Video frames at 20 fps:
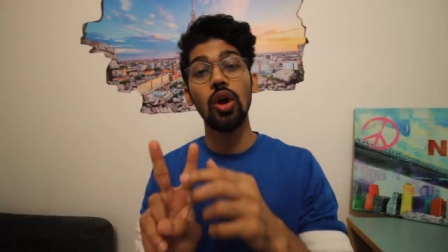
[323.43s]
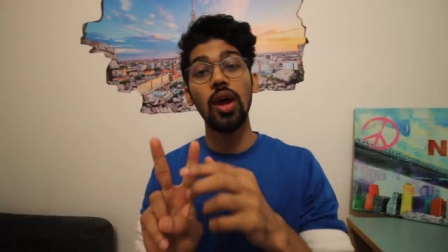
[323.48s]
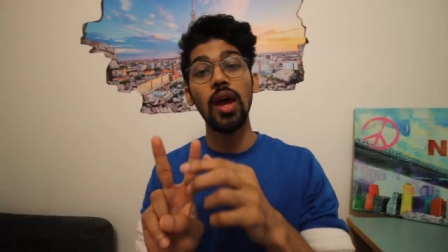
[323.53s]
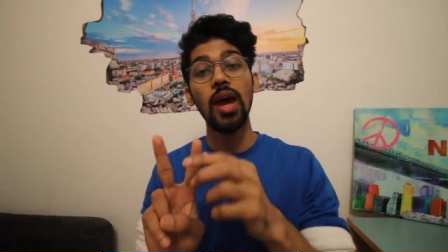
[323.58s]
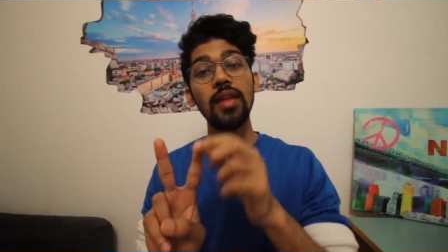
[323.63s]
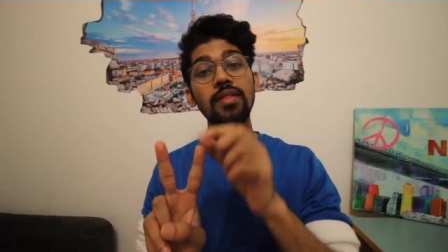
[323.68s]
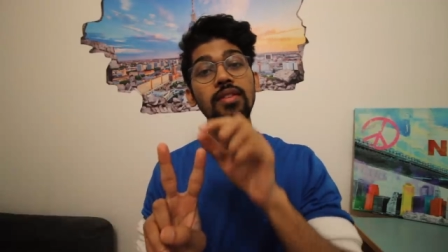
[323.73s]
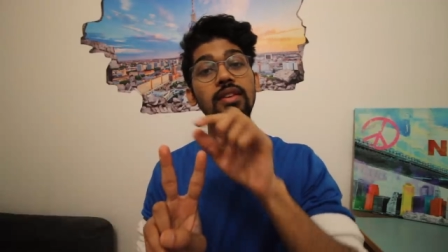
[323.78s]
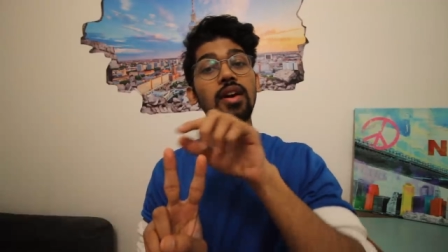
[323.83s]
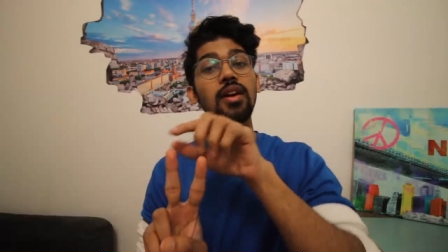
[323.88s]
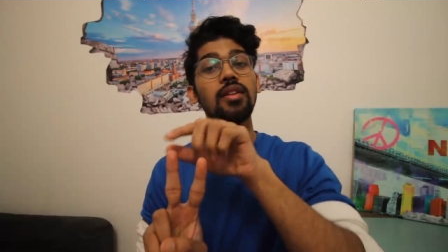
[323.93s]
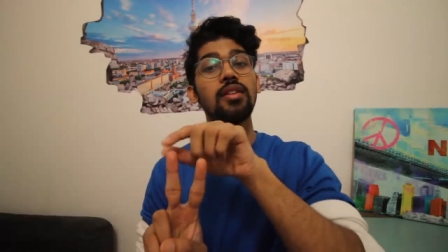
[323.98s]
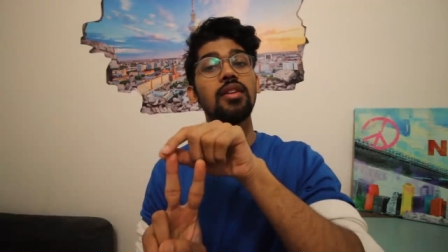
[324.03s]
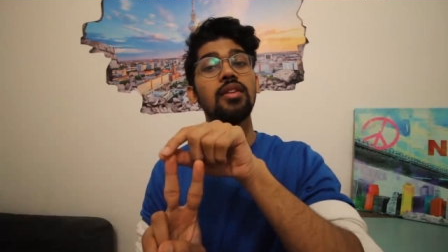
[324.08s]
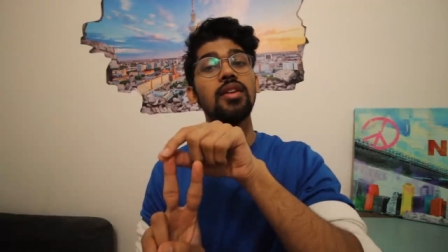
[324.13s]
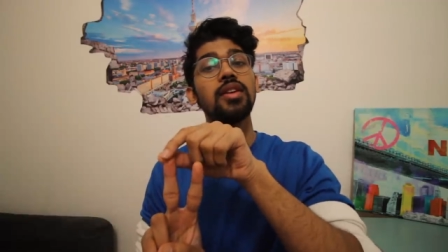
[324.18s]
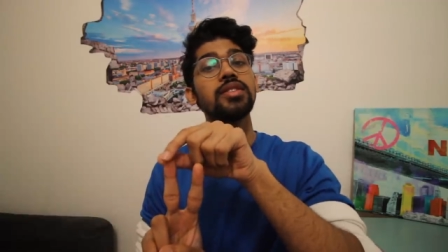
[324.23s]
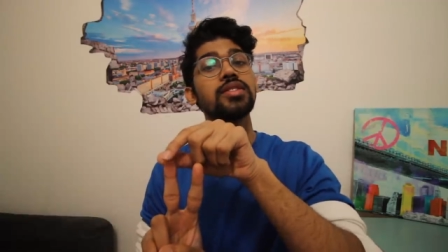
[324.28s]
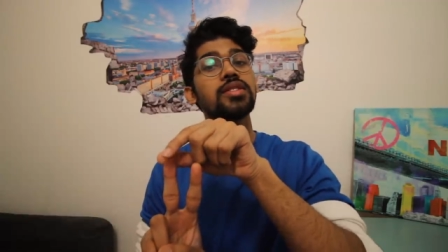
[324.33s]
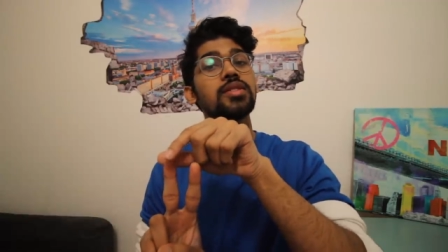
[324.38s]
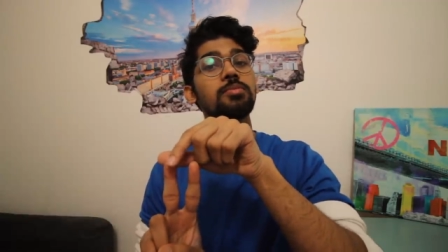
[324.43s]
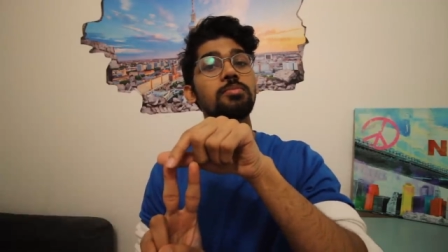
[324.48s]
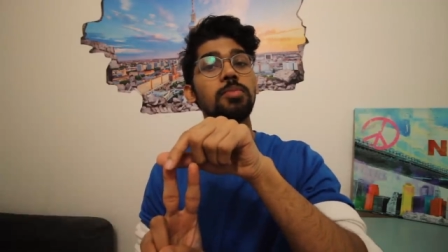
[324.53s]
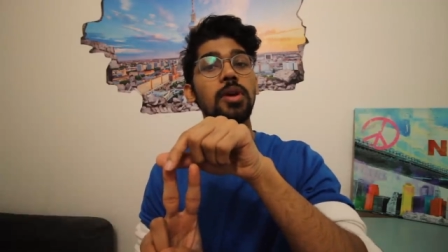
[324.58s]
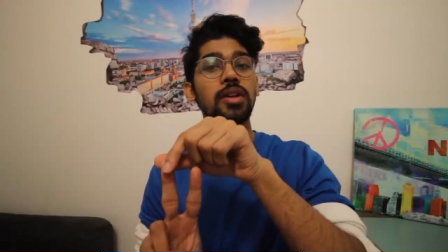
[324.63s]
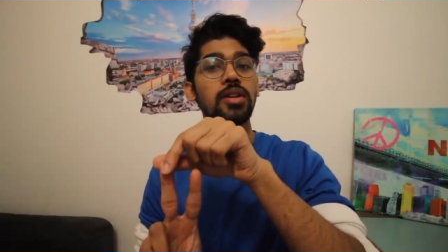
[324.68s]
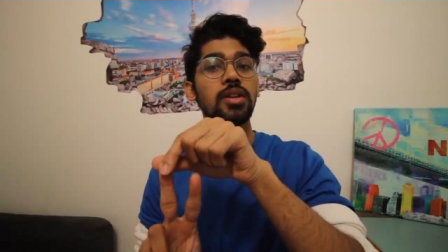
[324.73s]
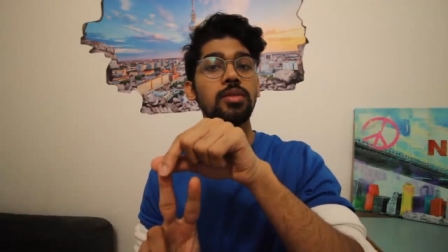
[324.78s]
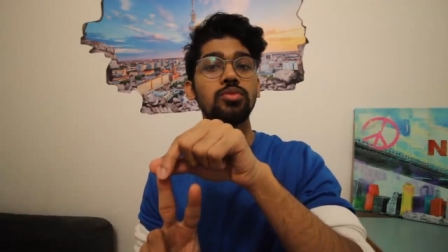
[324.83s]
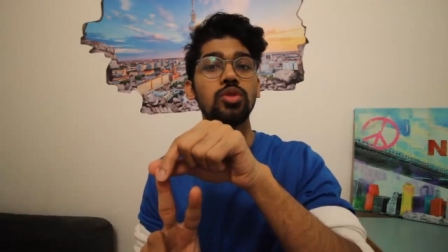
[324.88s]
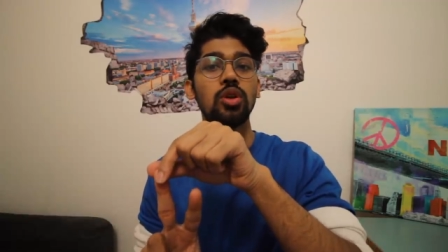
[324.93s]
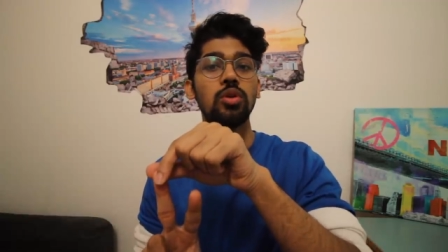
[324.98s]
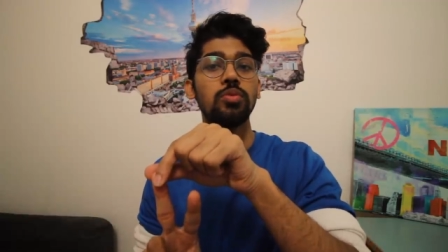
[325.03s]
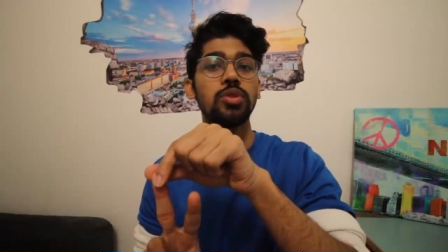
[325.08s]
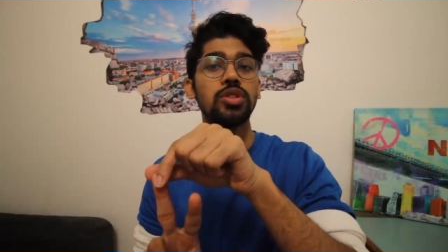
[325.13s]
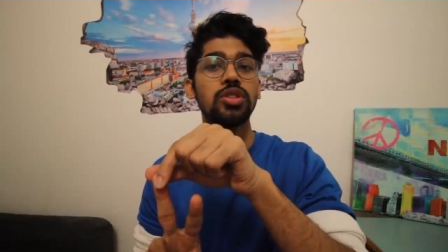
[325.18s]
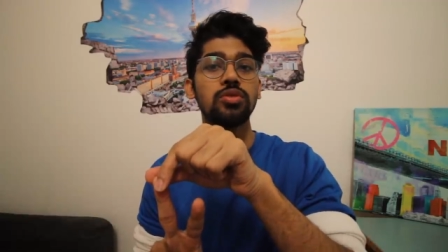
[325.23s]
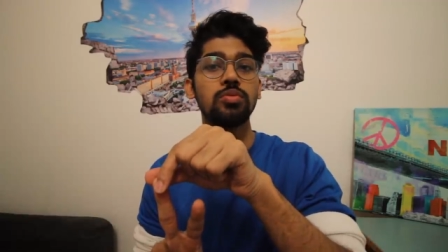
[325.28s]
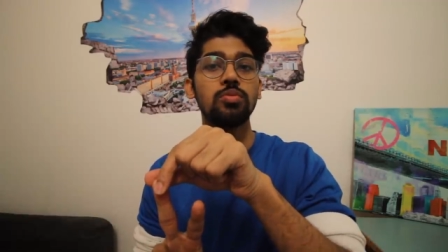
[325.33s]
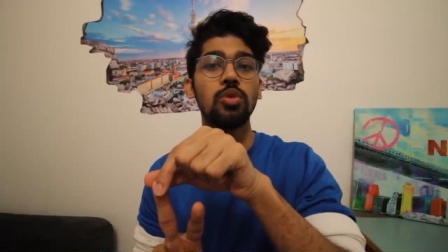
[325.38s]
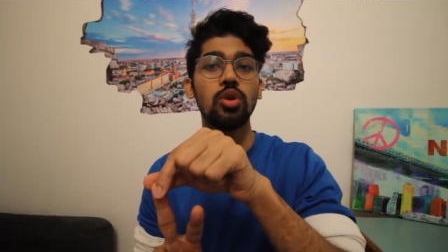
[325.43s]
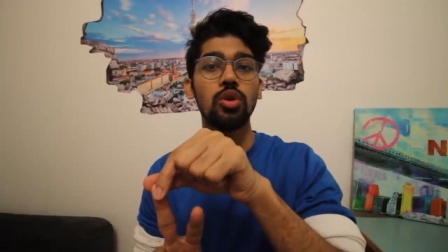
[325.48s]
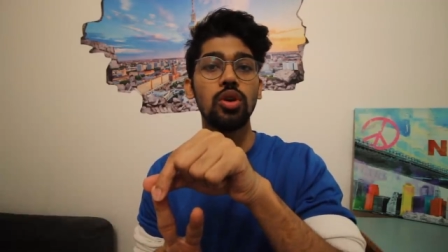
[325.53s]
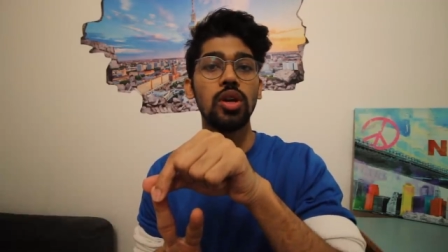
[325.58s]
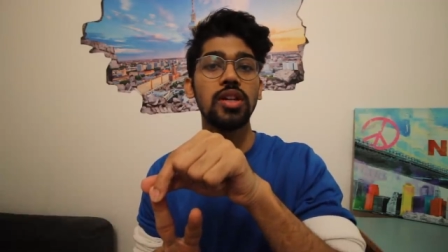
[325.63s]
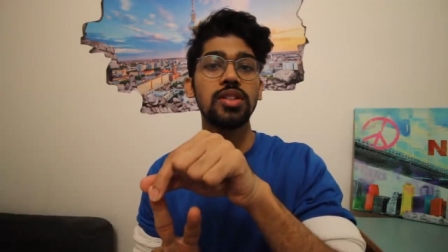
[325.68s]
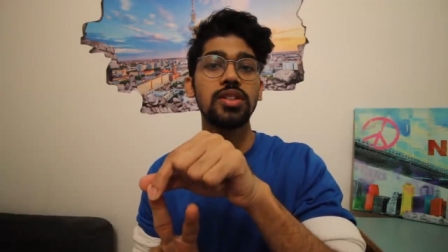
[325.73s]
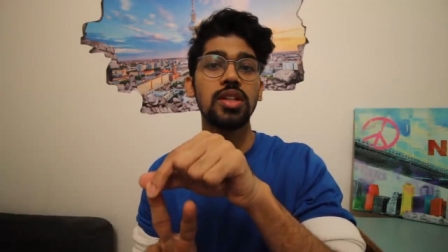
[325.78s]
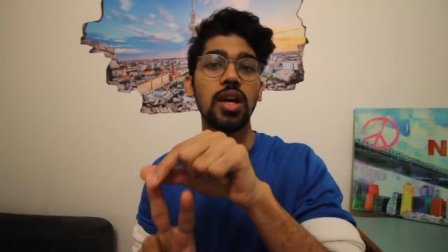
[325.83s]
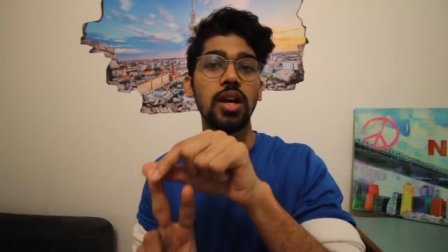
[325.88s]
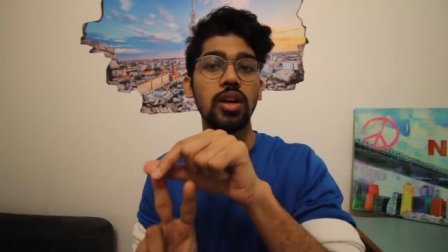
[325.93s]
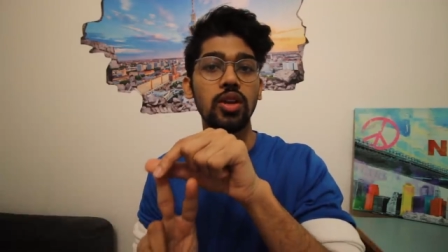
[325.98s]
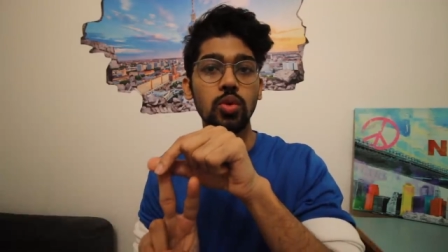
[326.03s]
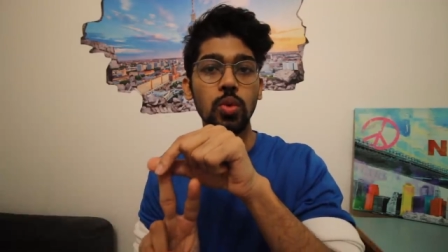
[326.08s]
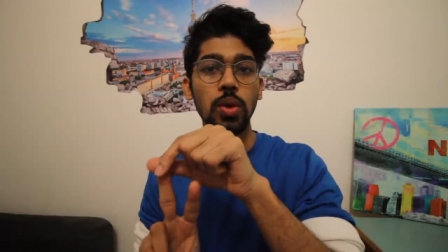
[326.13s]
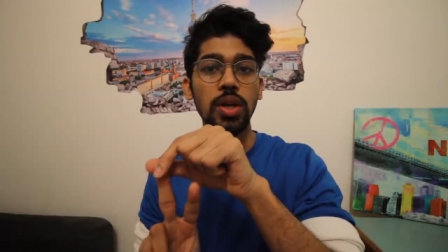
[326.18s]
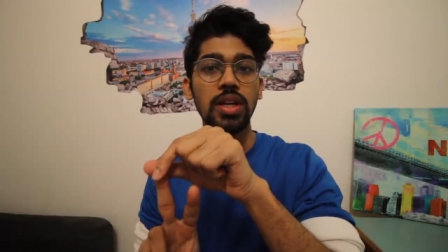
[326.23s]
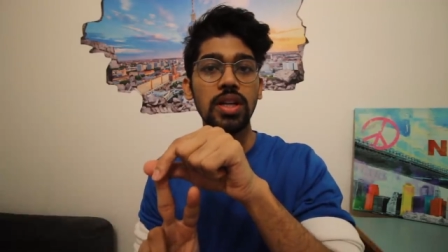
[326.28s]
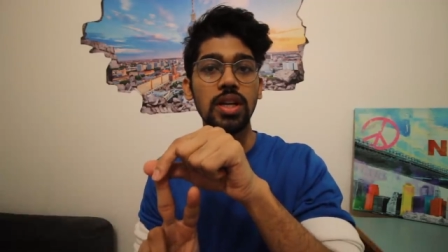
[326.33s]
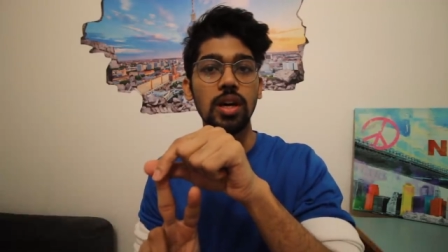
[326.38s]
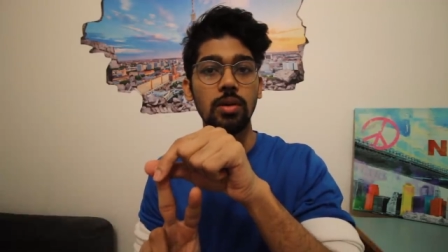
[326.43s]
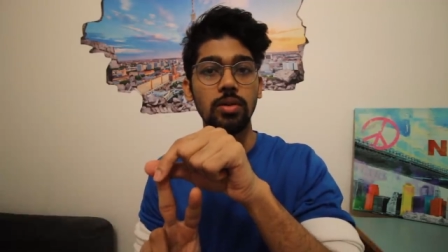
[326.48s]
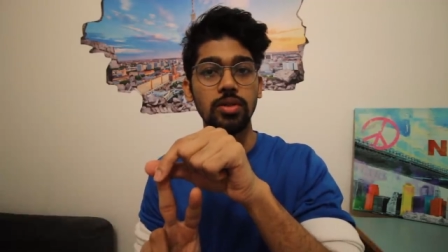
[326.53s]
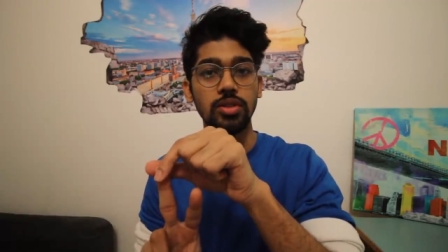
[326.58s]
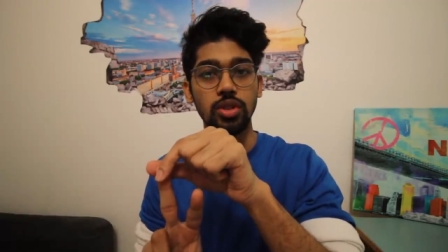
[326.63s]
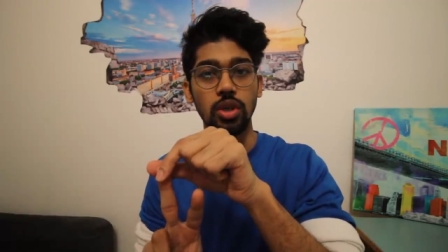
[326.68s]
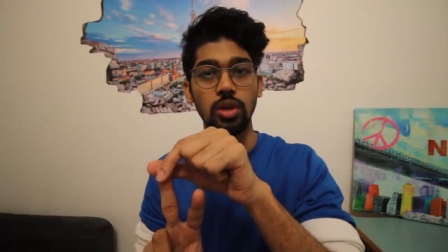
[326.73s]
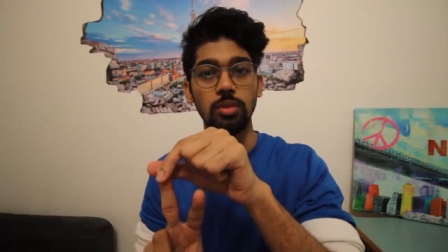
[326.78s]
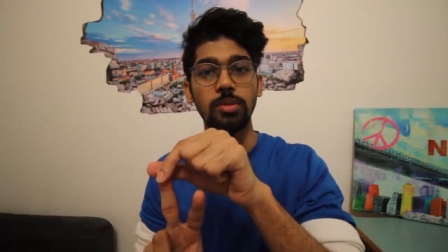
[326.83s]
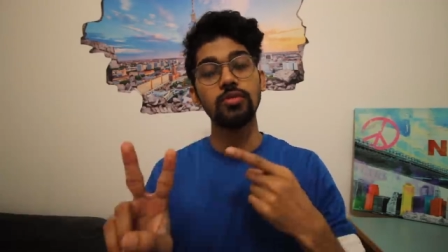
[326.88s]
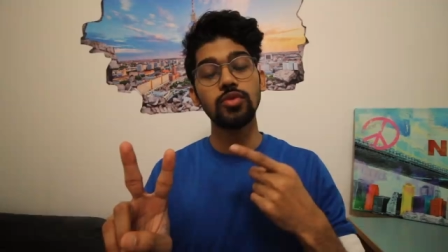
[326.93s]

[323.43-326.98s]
and the other is part-time job which is more or less like a 20 hour job